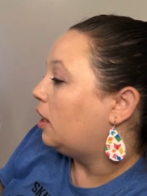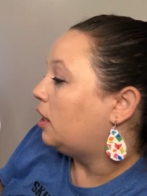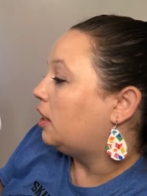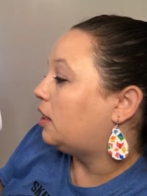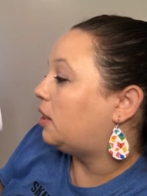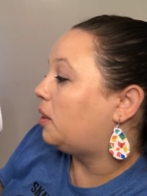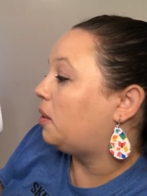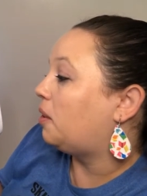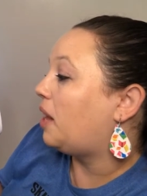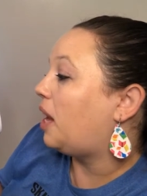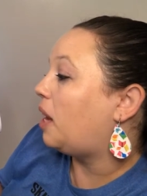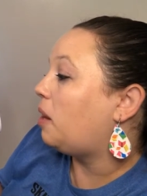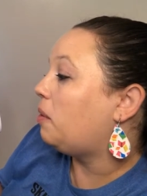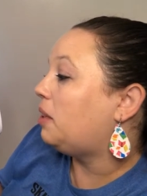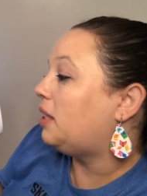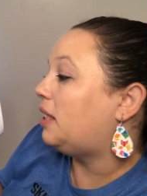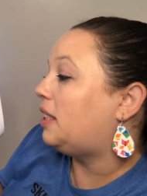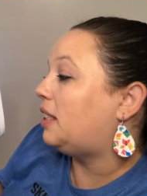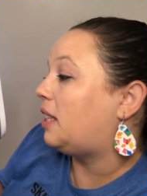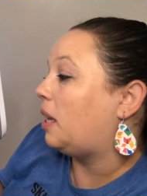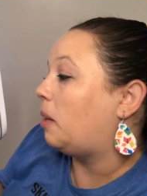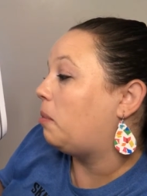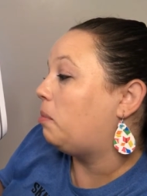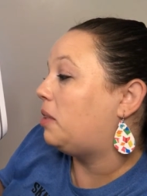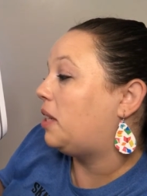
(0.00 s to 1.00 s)
So that was
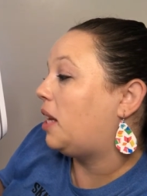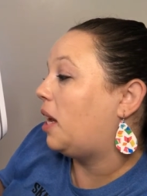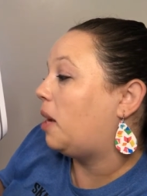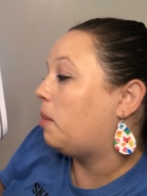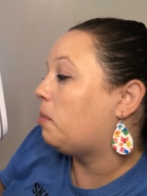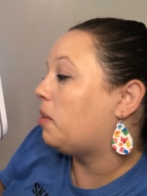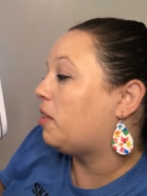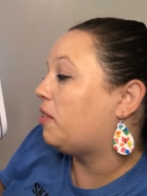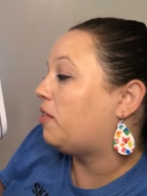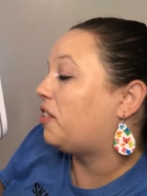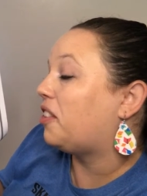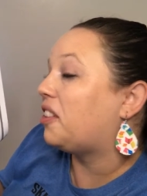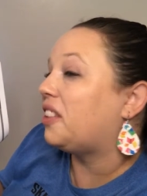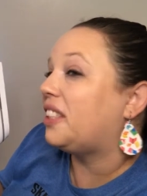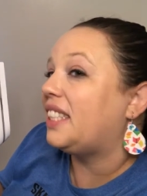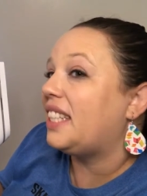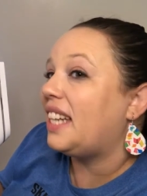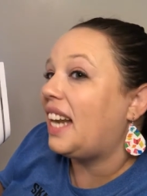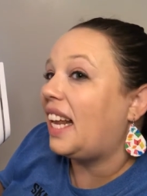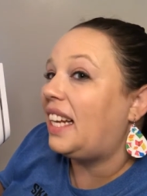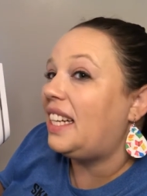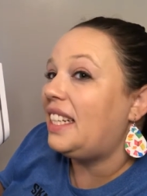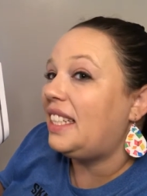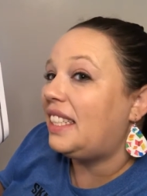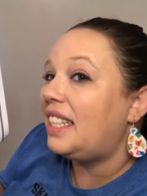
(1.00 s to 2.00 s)
September 1st,
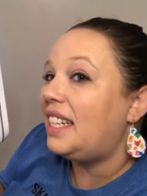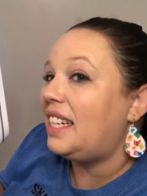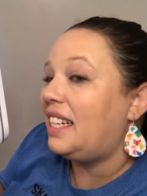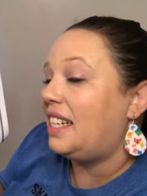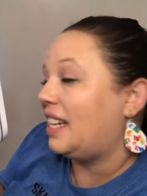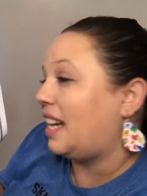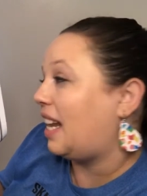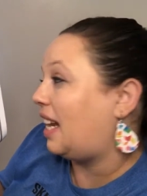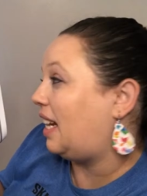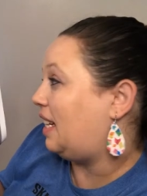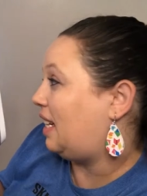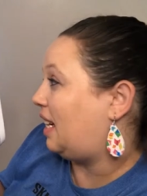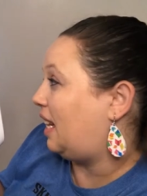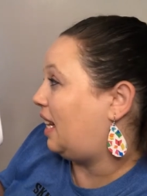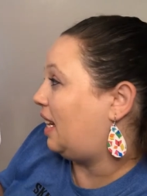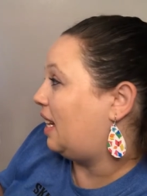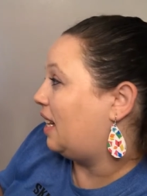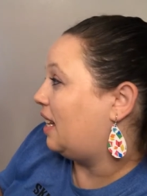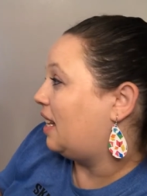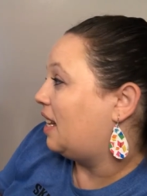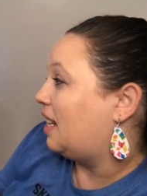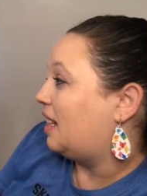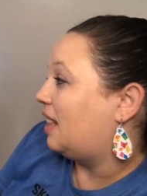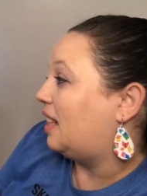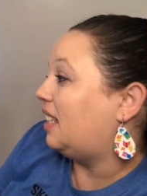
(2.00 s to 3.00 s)
1990.
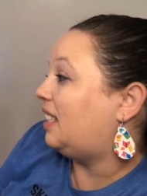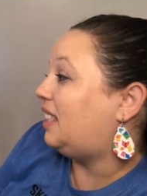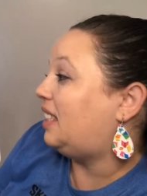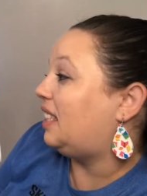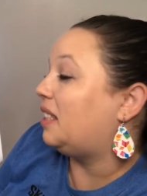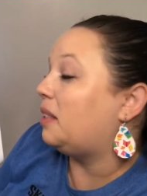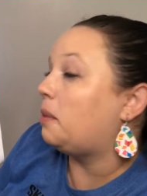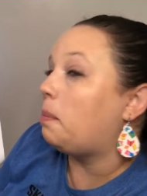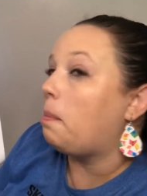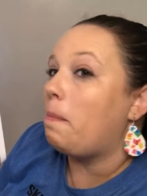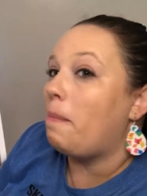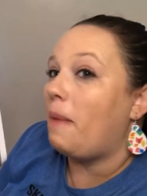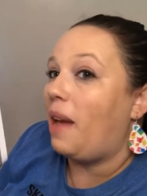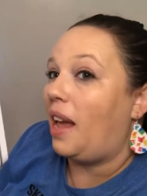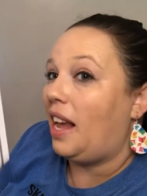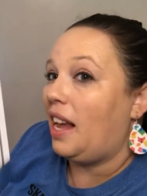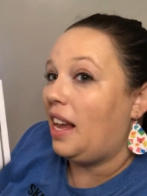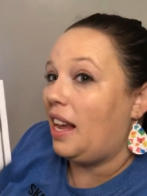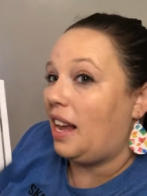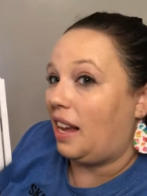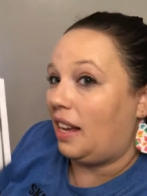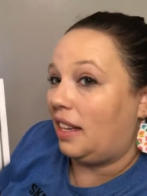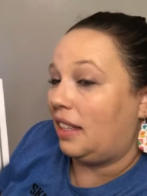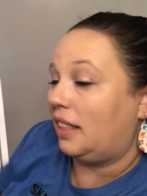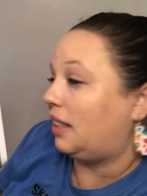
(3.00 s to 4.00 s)
This is
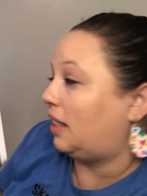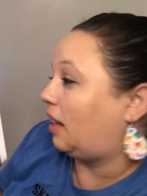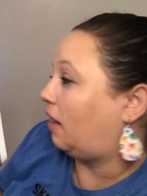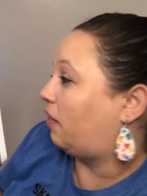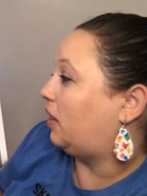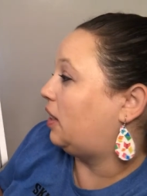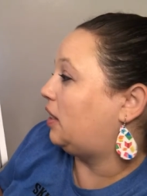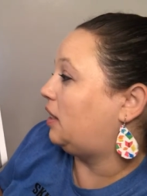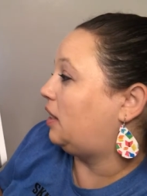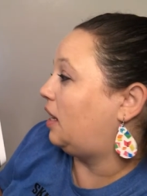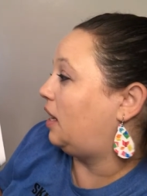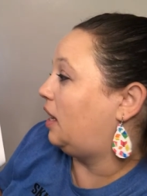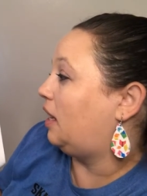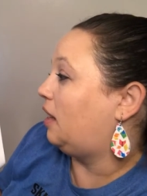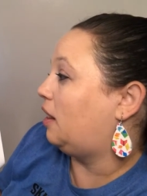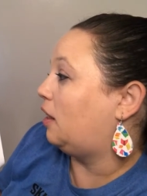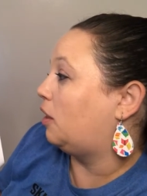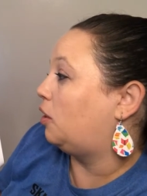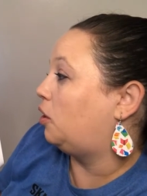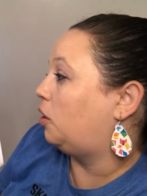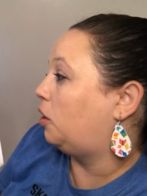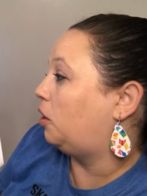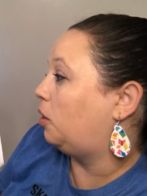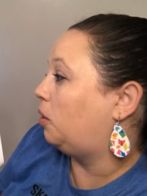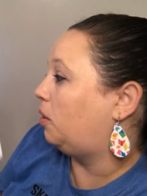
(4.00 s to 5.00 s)
May
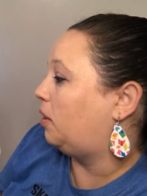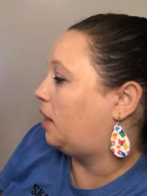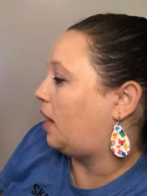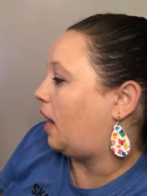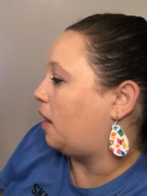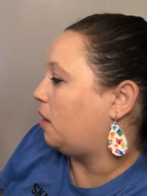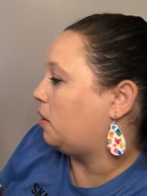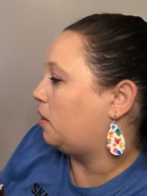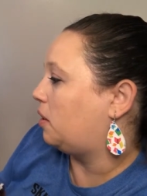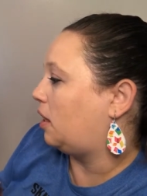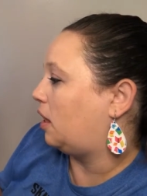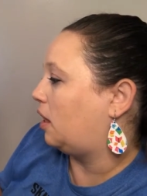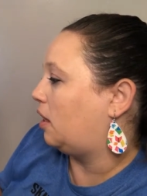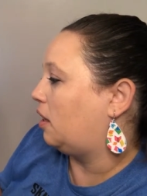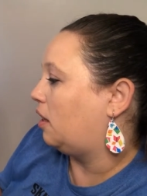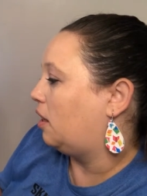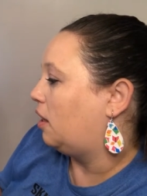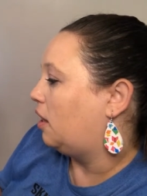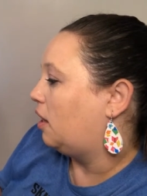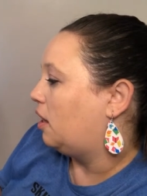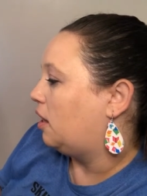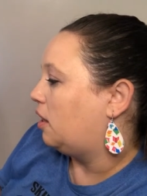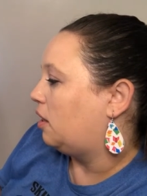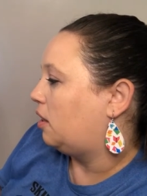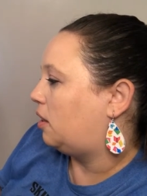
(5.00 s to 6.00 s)
17th, 2000.
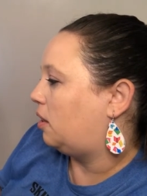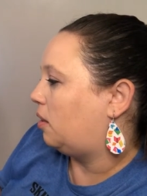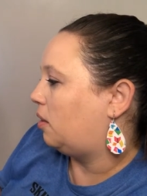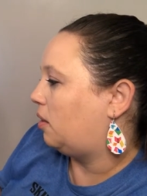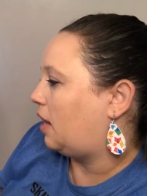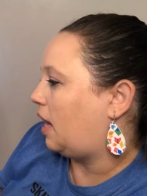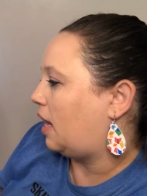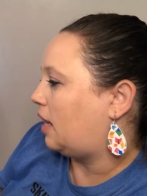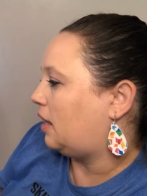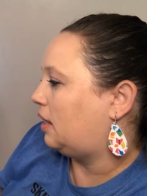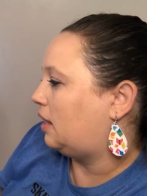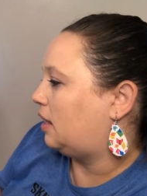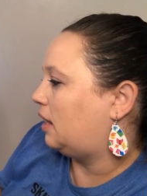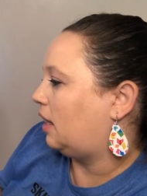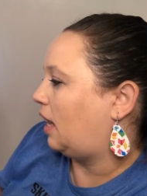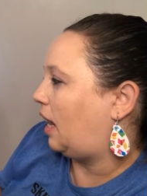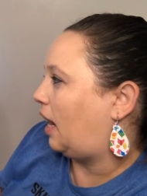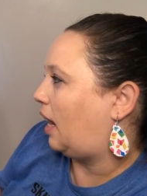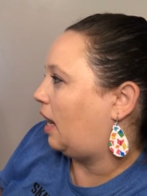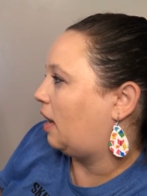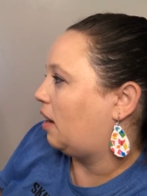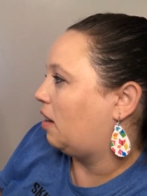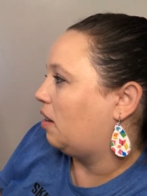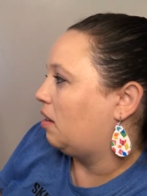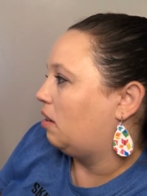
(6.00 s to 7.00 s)
So that's
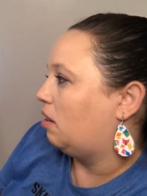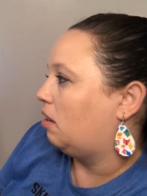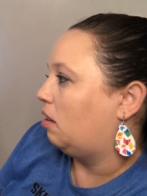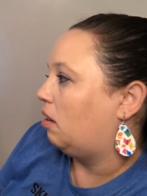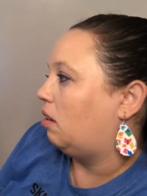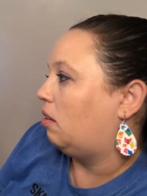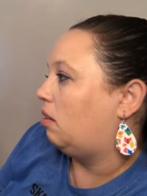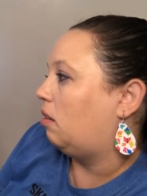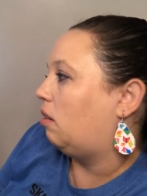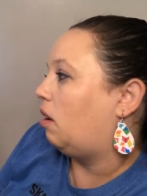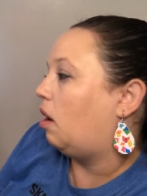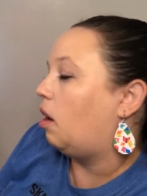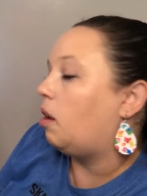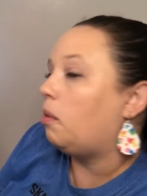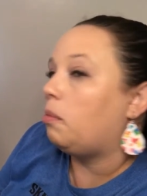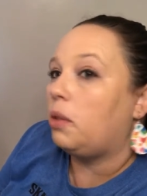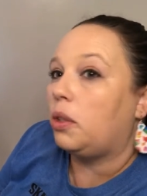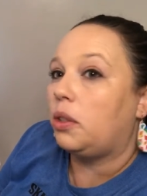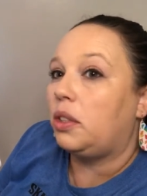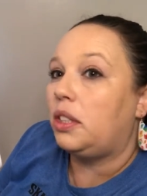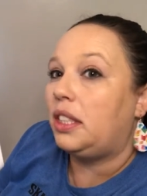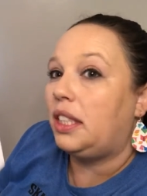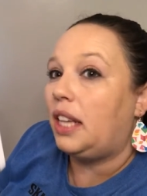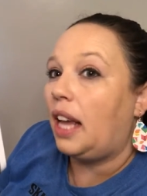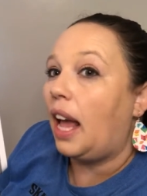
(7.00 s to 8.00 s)
like
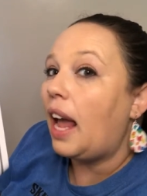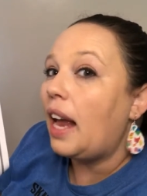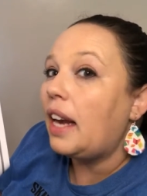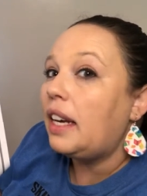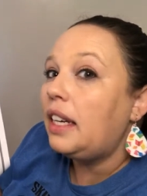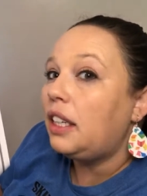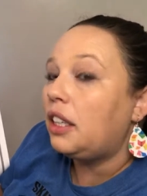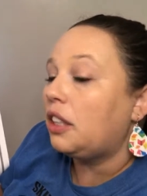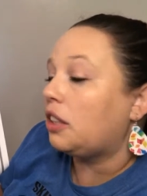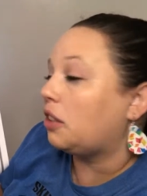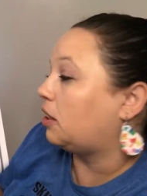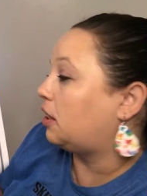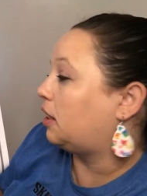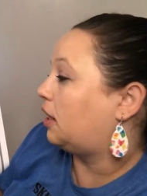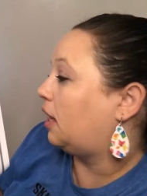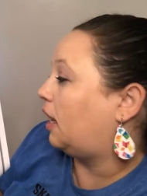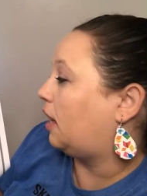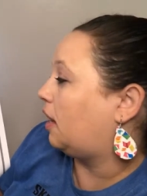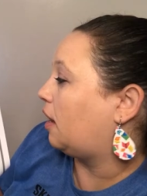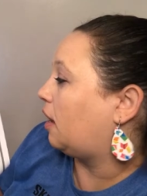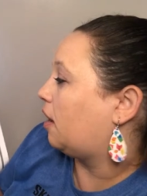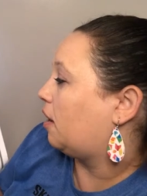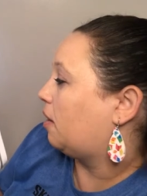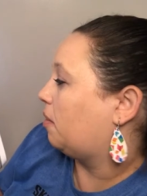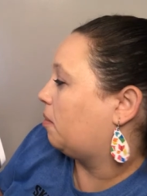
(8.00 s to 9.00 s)
almost 10 years
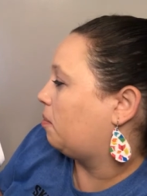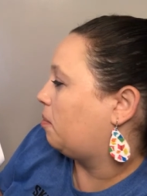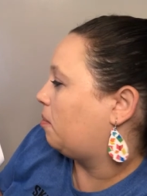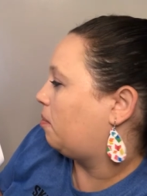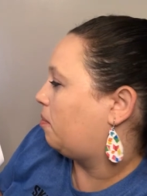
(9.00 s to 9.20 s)
later.